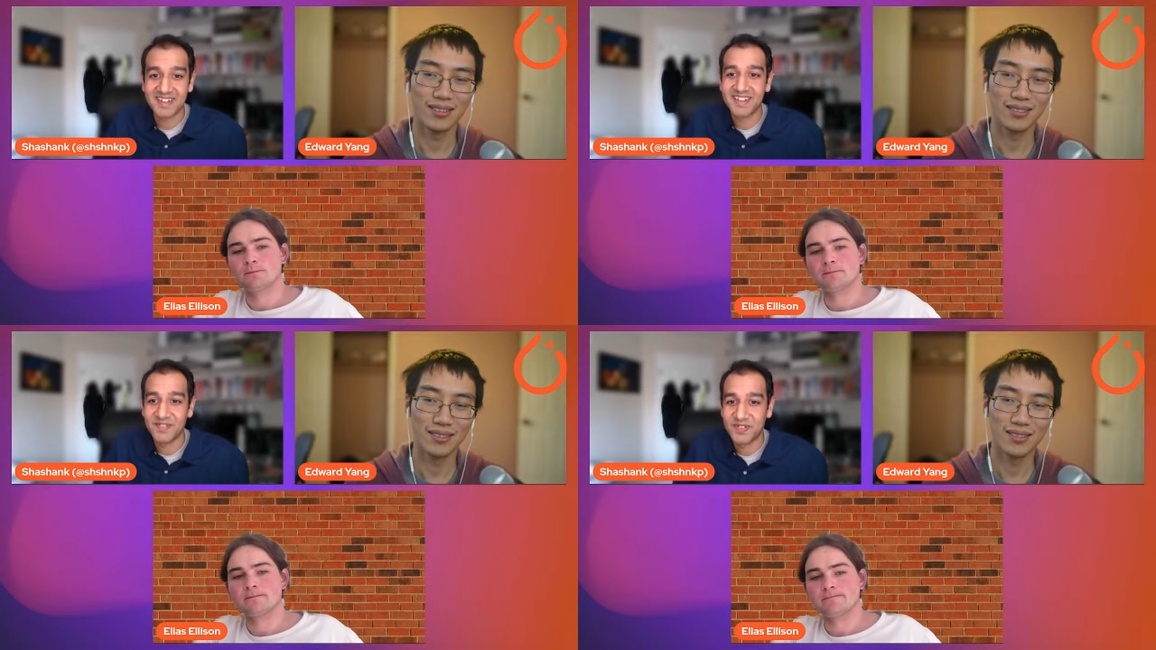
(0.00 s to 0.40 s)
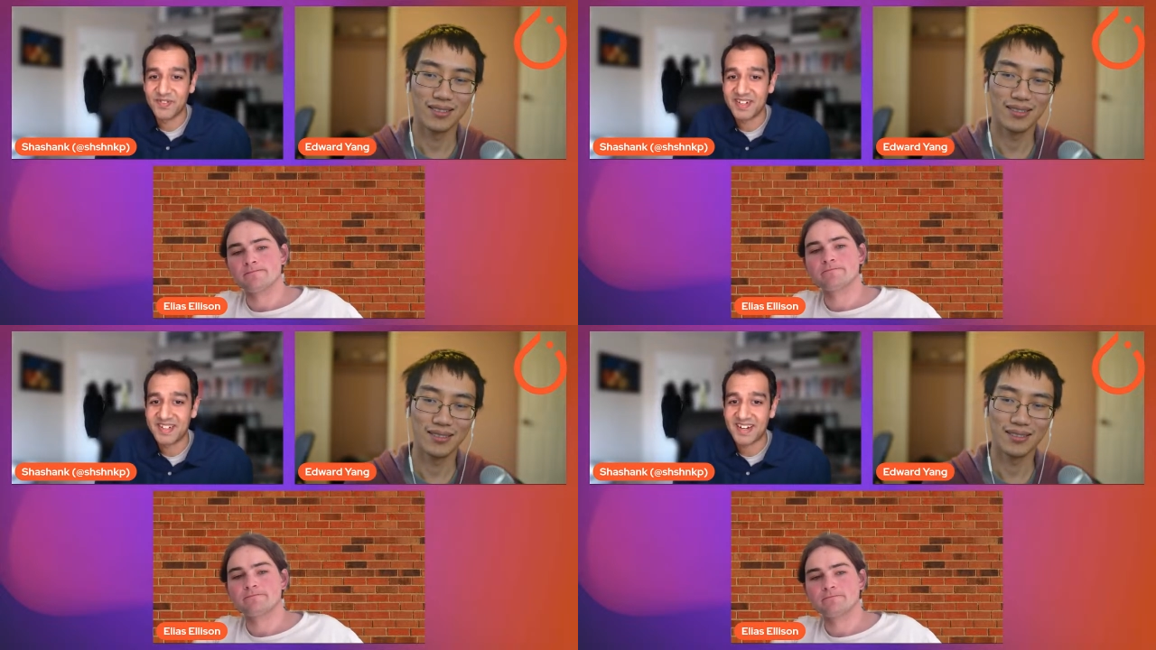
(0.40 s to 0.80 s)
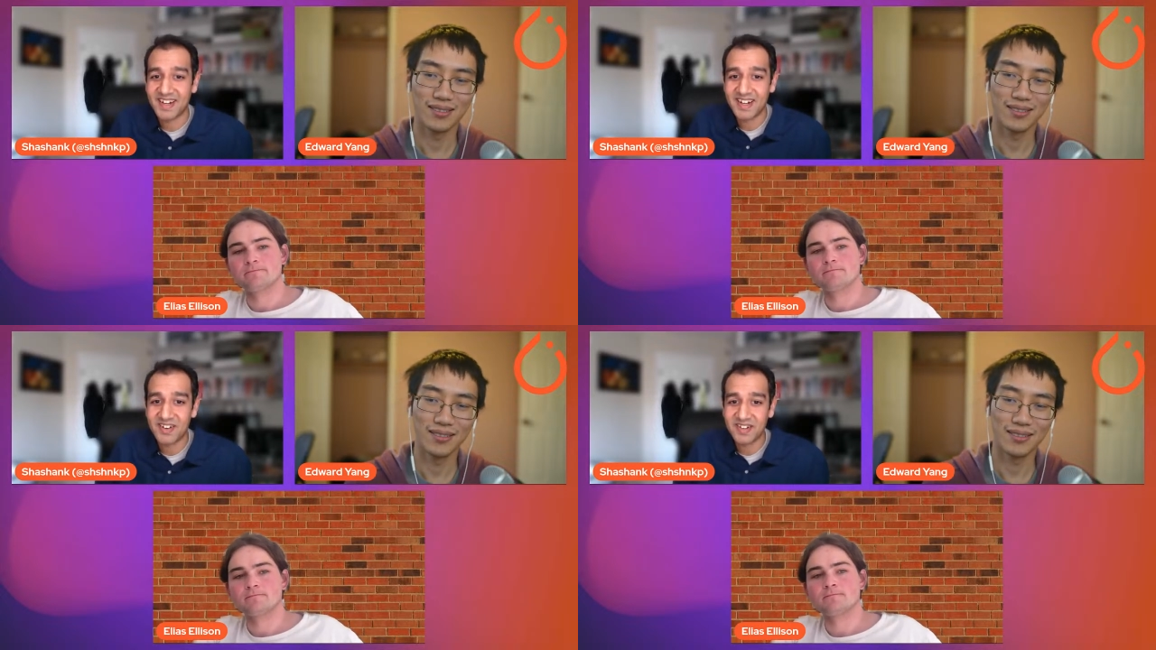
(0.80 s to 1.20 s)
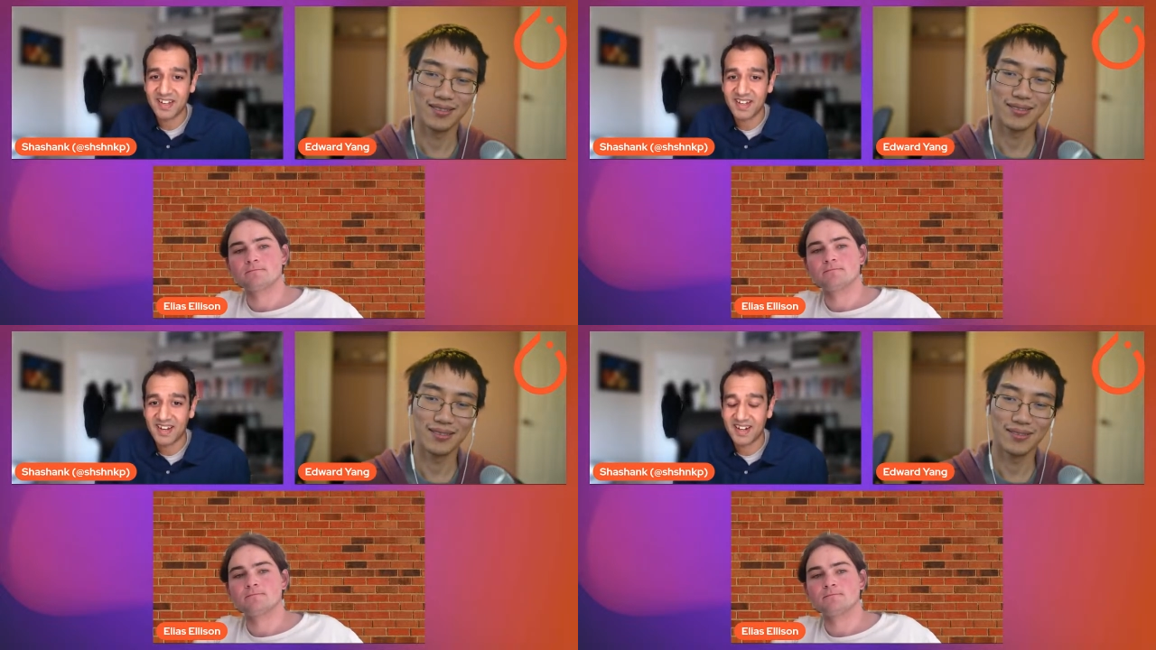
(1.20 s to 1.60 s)
Speaker 1: if you want to try it out
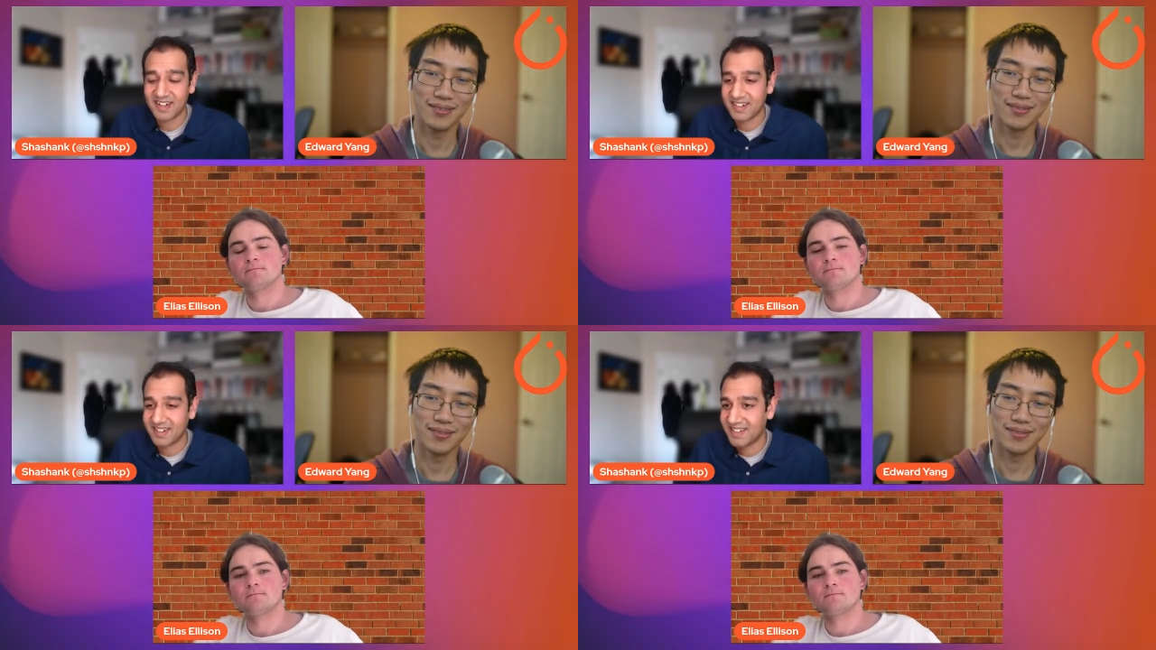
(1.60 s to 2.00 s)
and